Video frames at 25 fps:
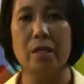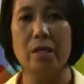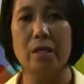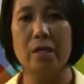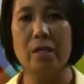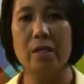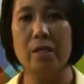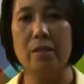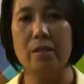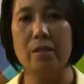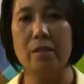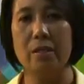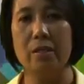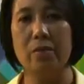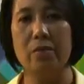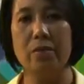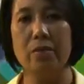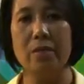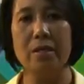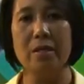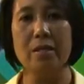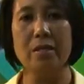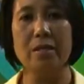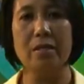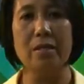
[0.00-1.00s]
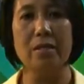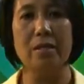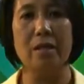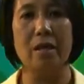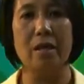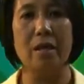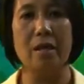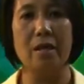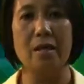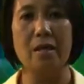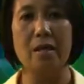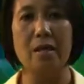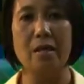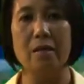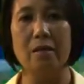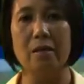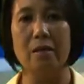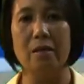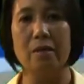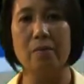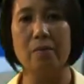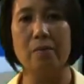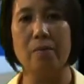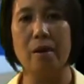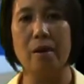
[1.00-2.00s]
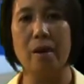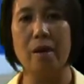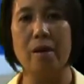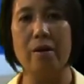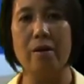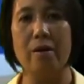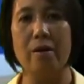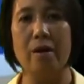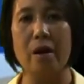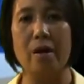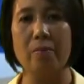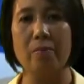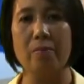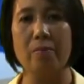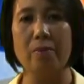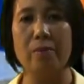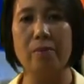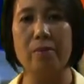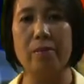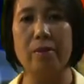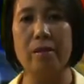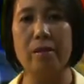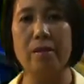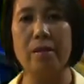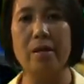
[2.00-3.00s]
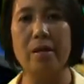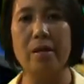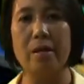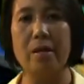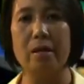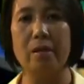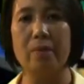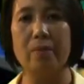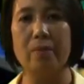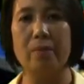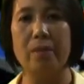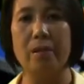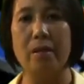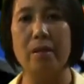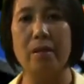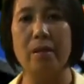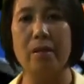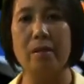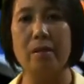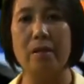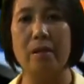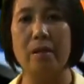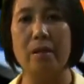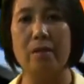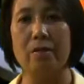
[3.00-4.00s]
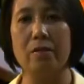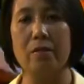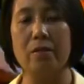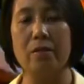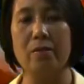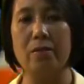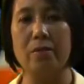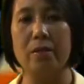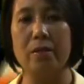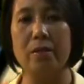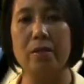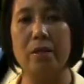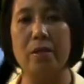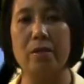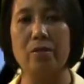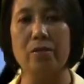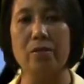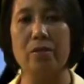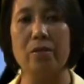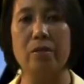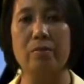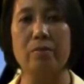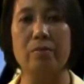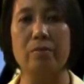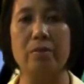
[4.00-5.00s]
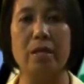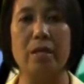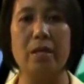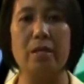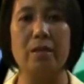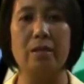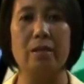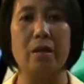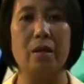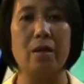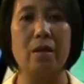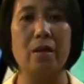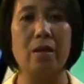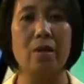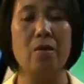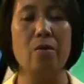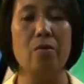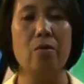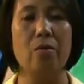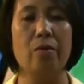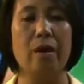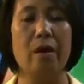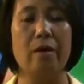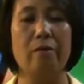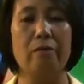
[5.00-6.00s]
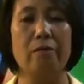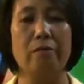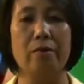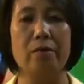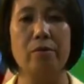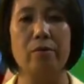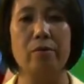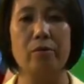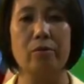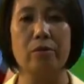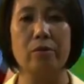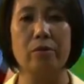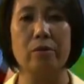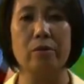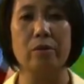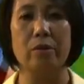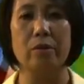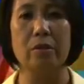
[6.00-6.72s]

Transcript: Indeed, we can say that bar graphs really help in the interpretation of data we have used.